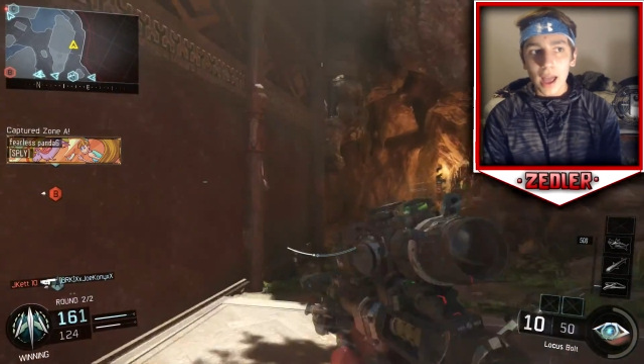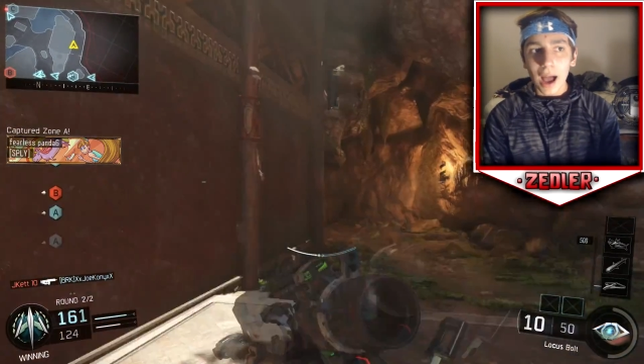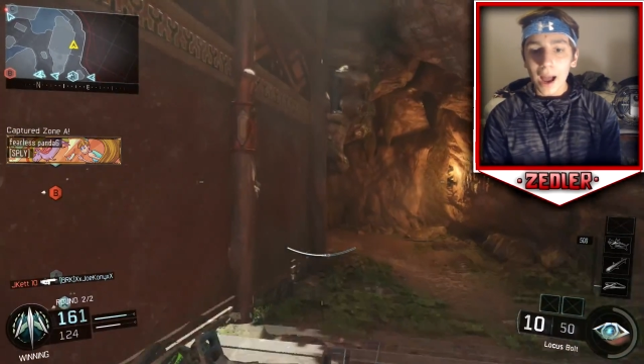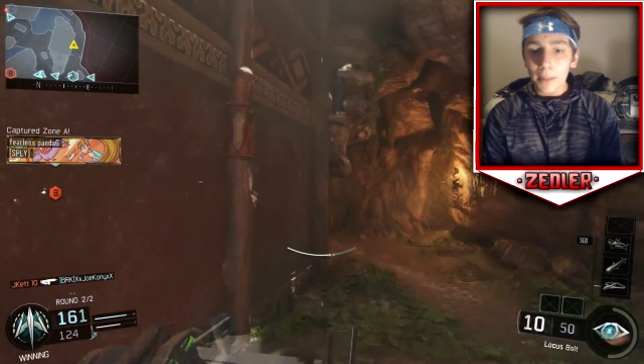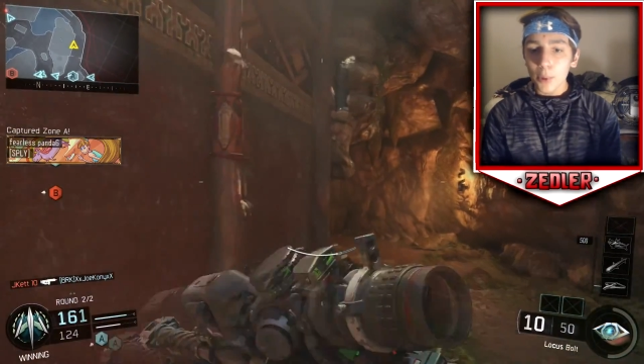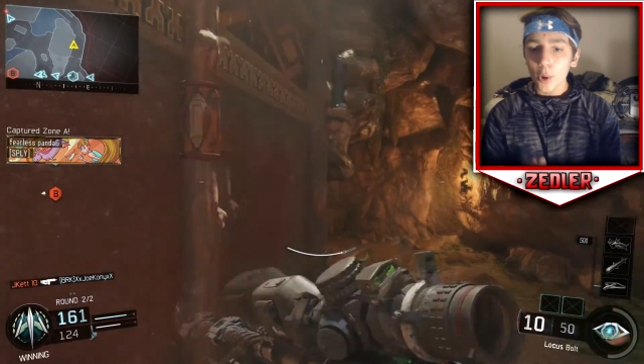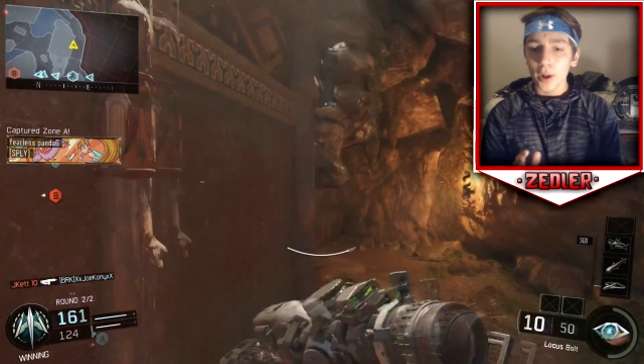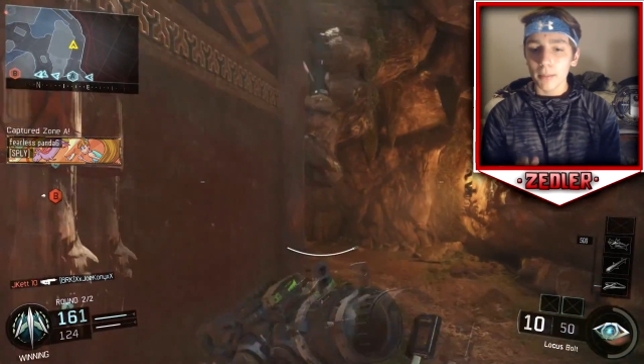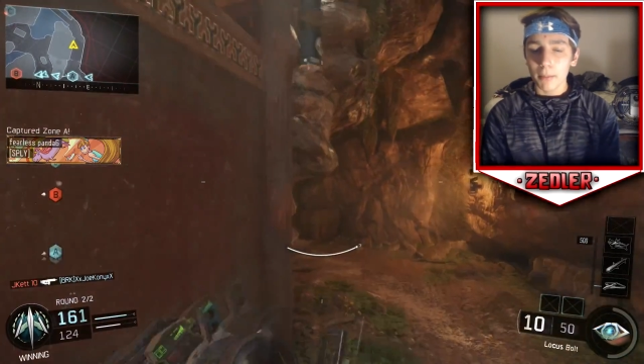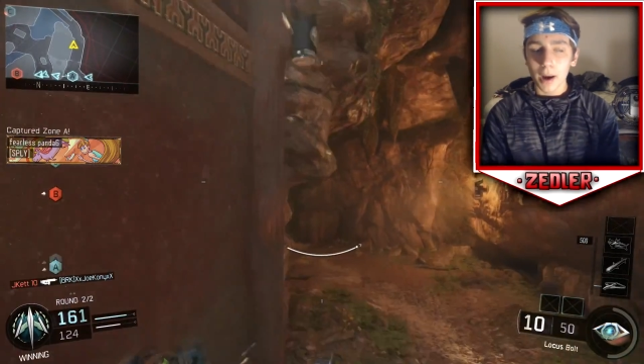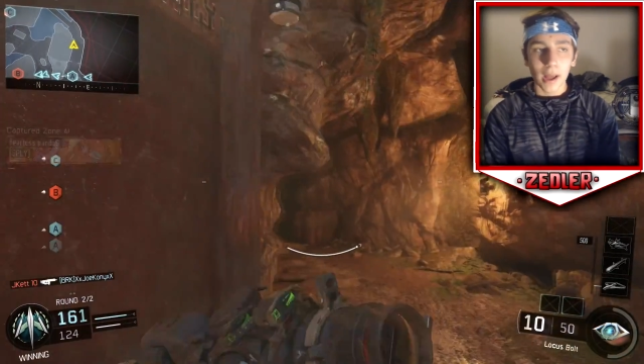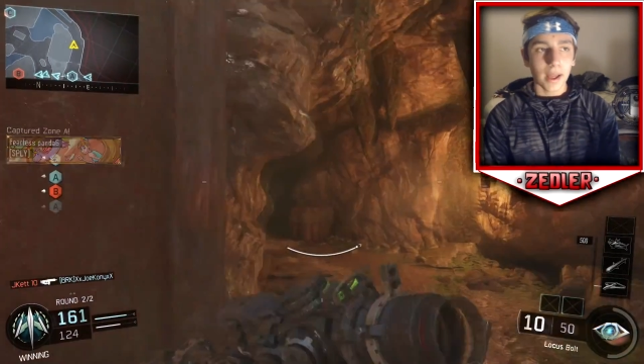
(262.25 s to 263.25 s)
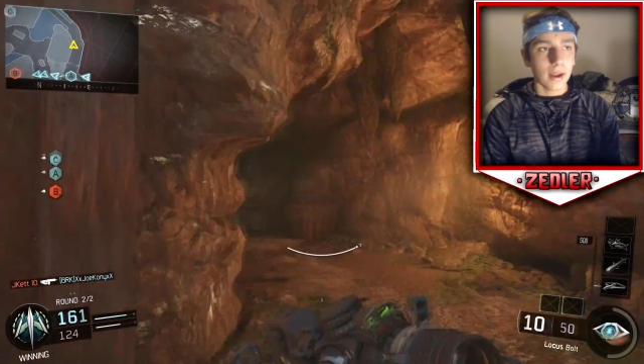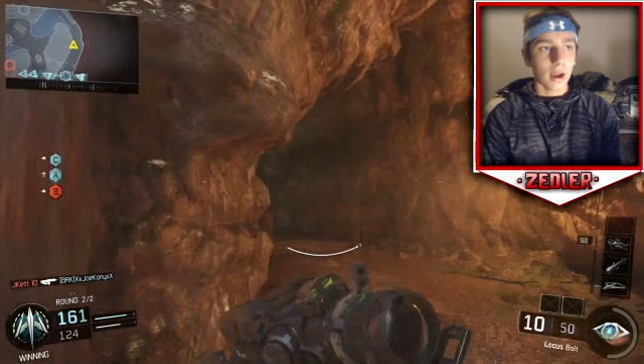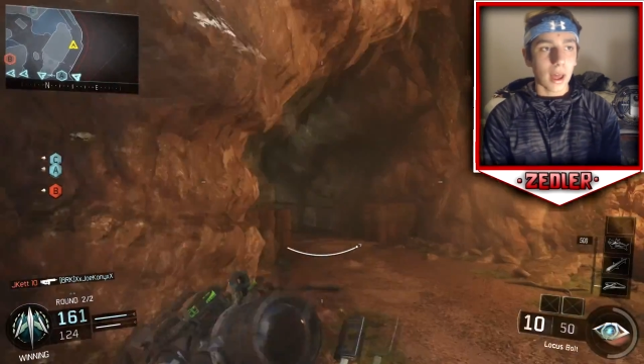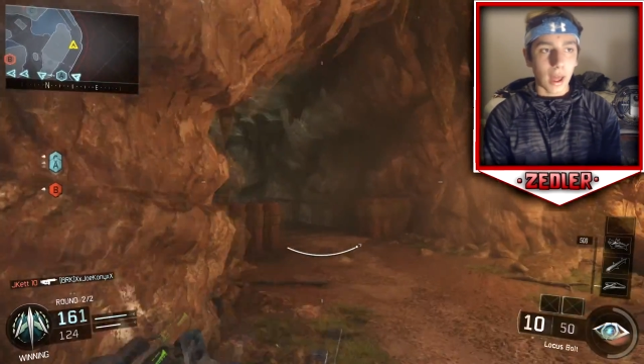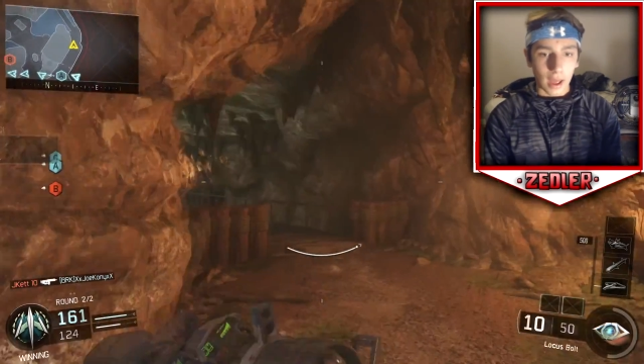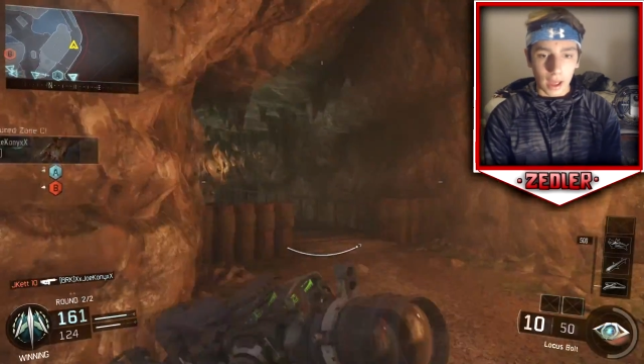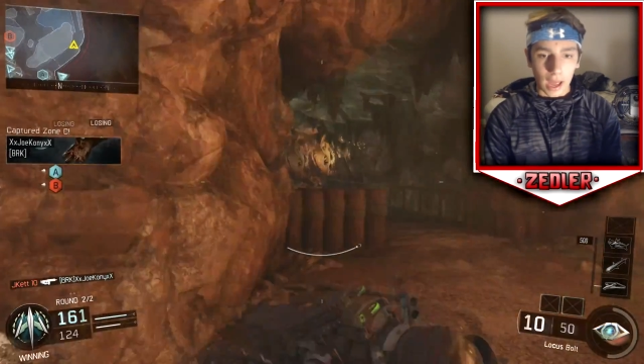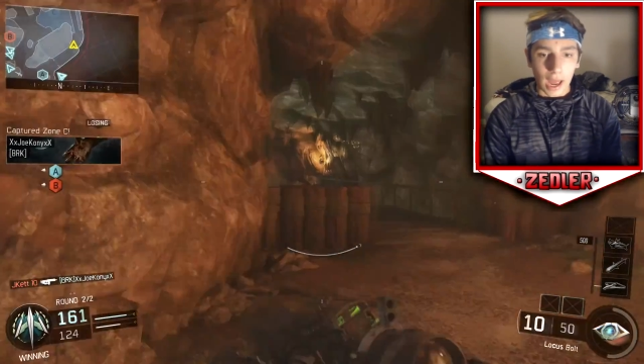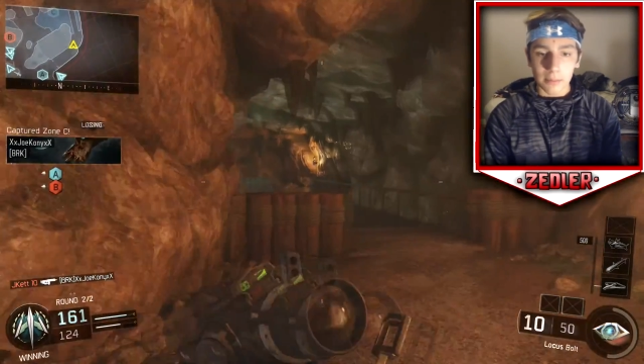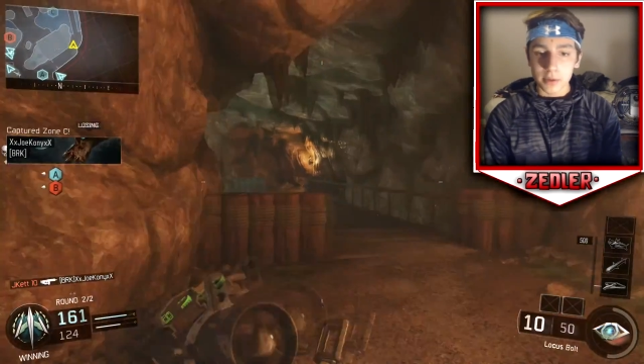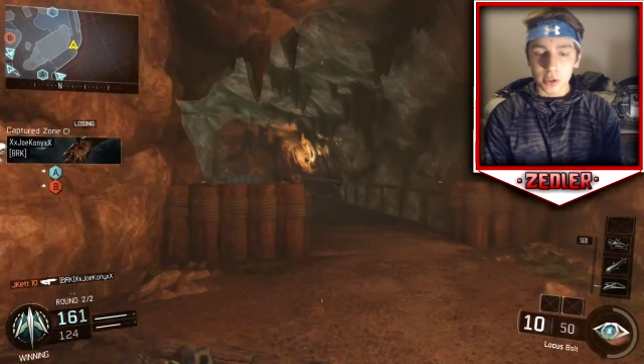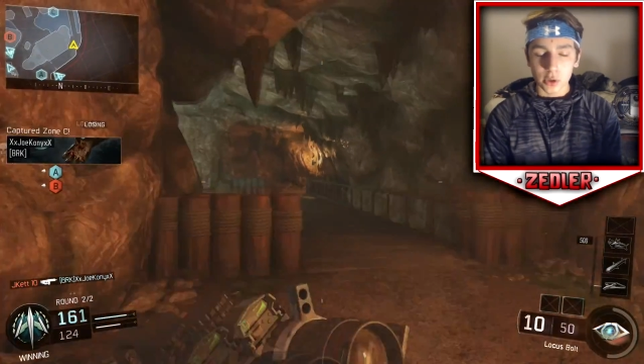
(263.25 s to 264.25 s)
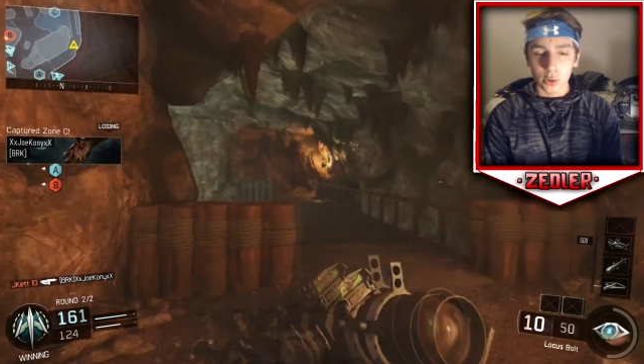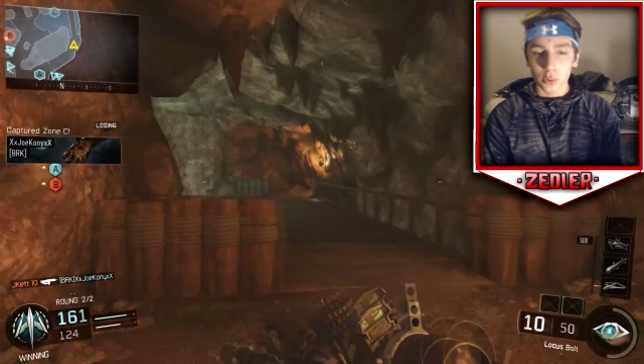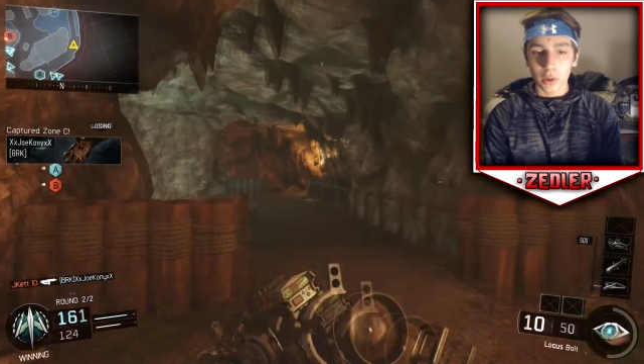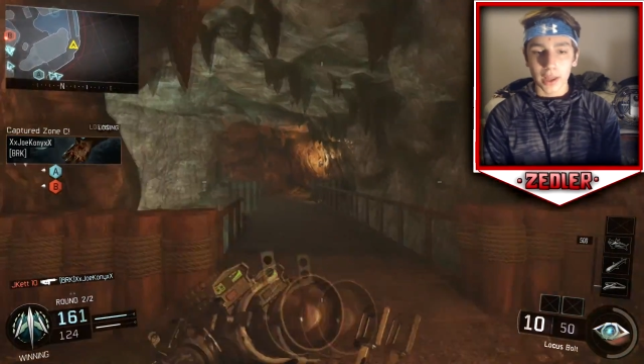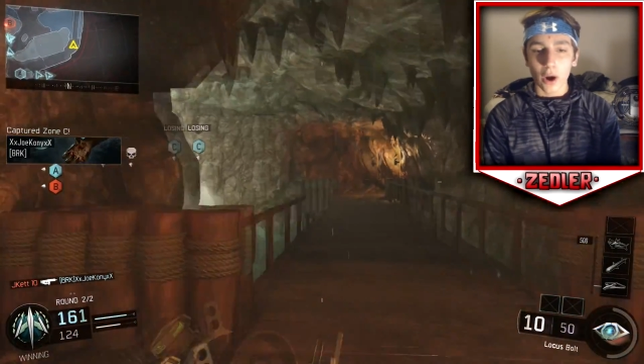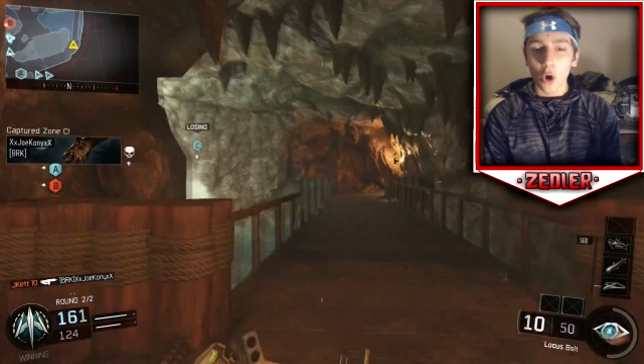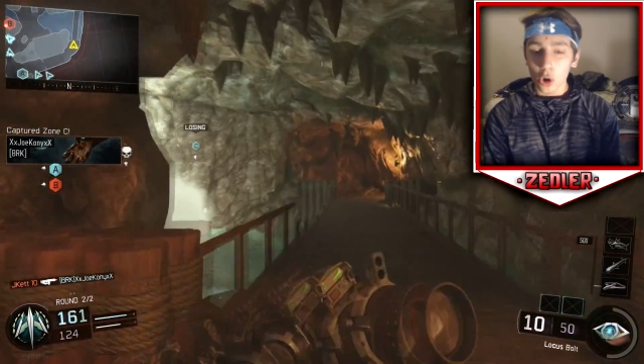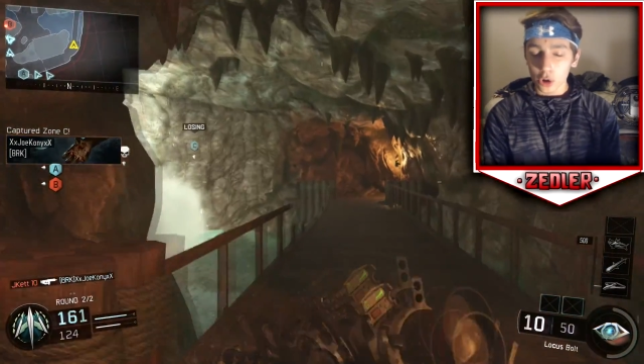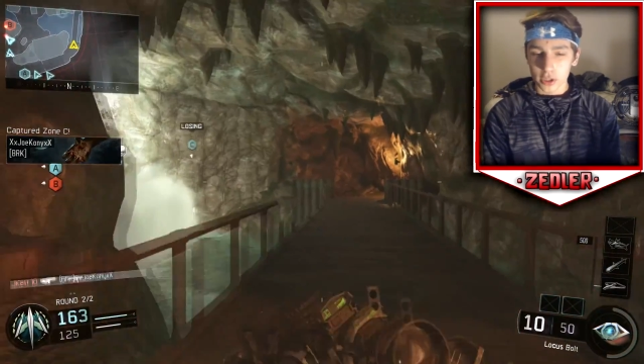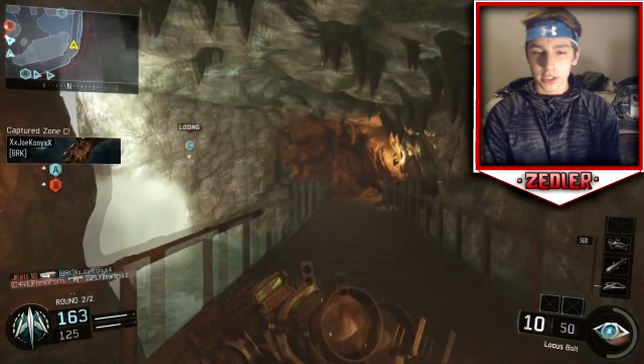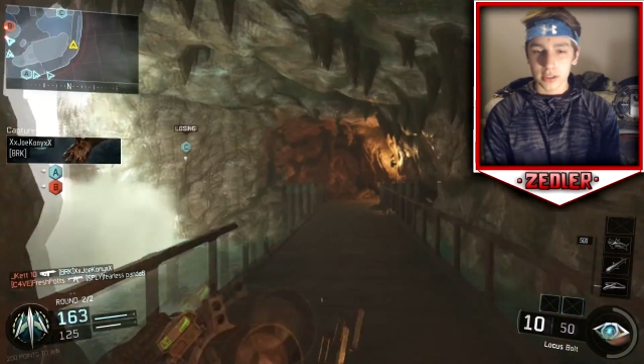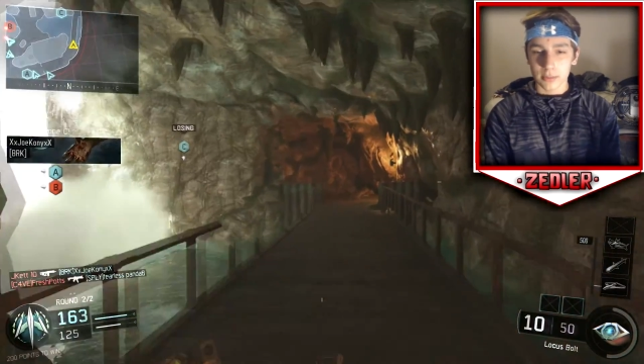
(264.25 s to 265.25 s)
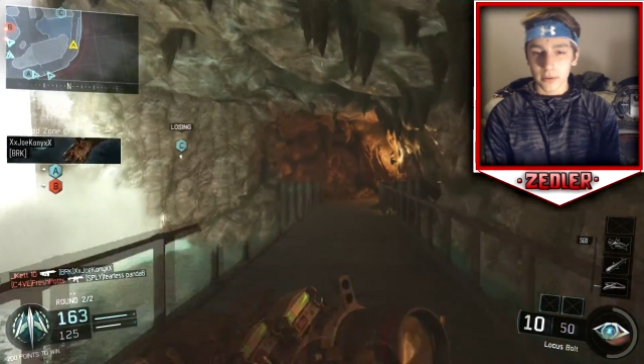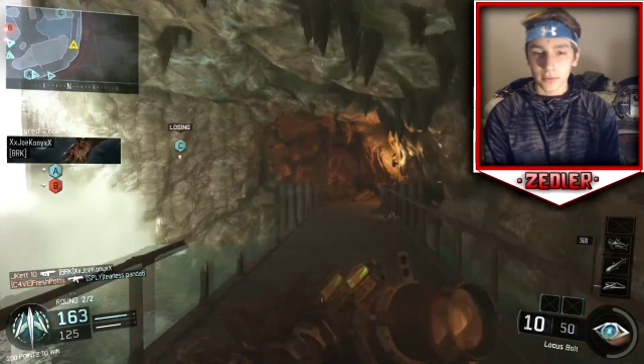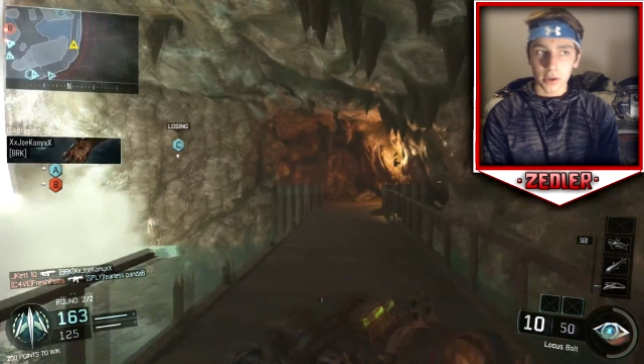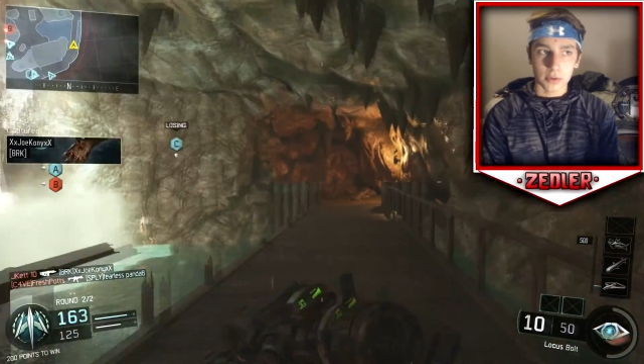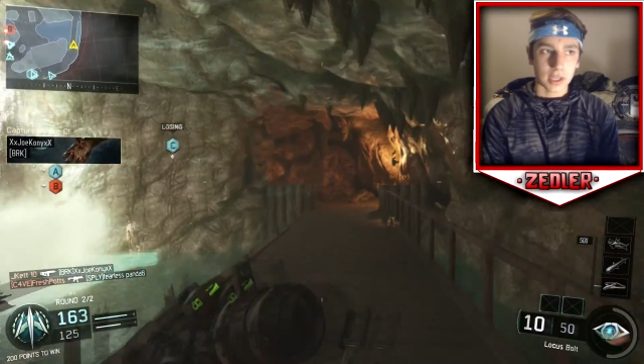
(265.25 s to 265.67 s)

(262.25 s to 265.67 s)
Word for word: I put my absolute, like, hardest in my videos.